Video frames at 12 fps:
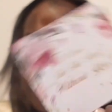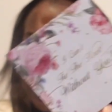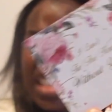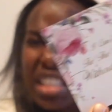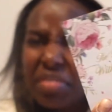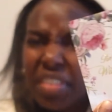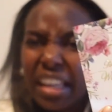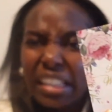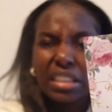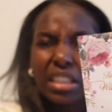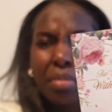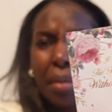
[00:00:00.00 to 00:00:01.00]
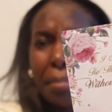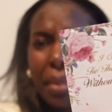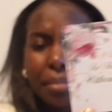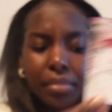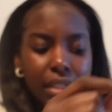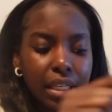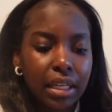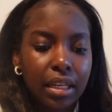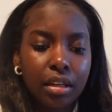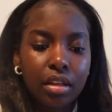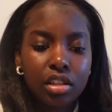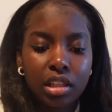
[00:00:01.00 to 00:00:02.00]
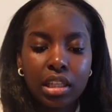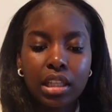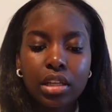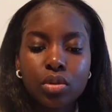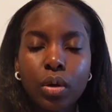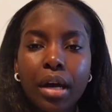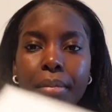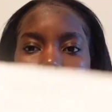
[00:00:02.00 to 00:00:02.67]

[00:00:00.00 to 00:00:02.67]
but it's just a bit it's a bit mumsy, so then that's why I